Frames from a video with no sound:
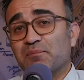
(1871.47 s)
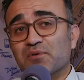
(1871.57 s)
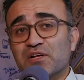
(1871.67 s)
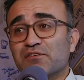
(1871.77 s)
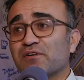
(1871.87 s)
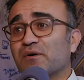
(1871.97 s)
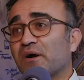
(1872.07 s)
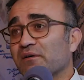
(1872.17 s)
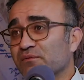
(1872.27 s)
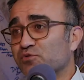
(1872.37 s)
believe
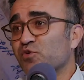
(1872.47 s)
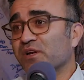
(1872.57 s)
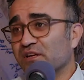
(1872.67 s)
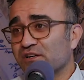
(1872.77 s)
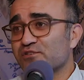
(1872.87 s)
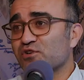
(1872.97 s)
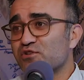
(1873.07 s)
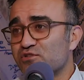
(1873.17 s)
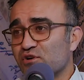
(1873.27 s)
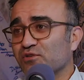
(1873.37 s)
around 20 years or so.